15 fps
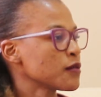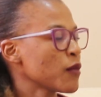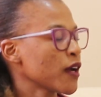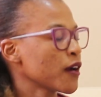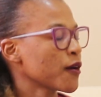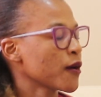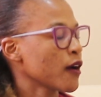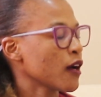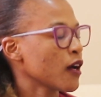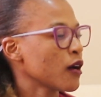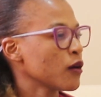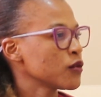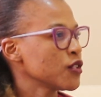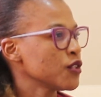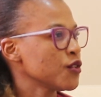Macra,
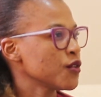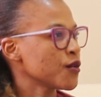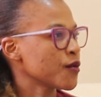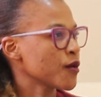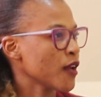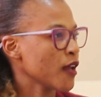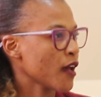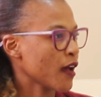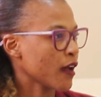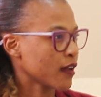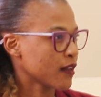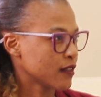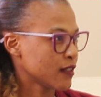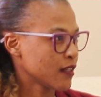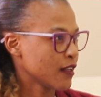how did you
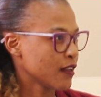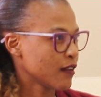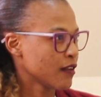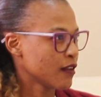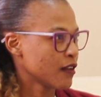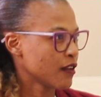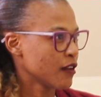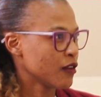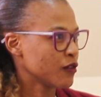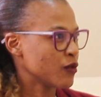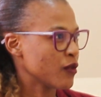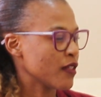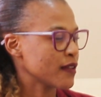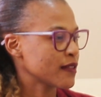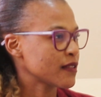react
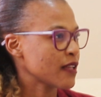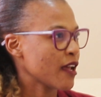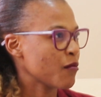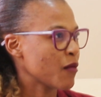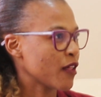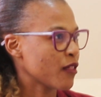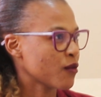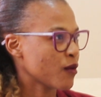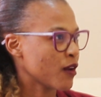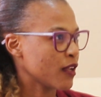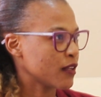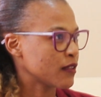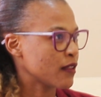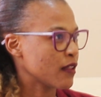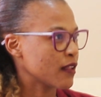to the cyber
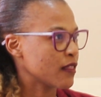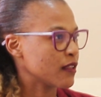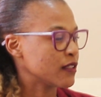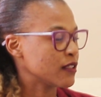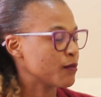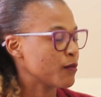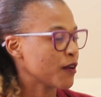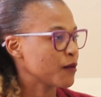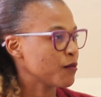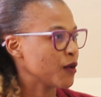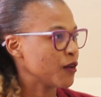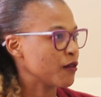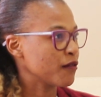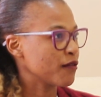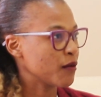threat that the
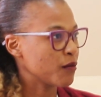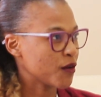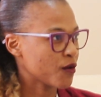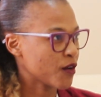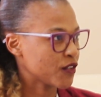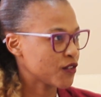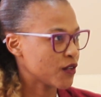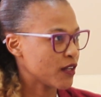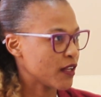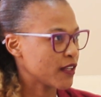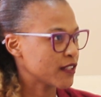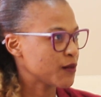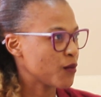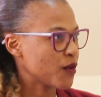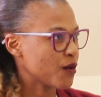Department of Immigration
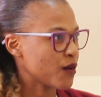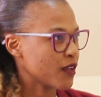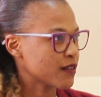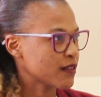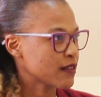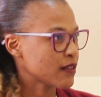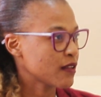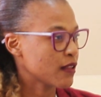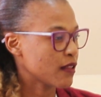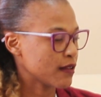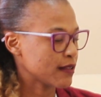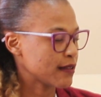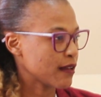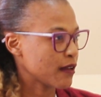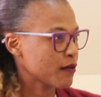experienced
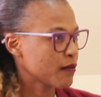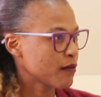this year?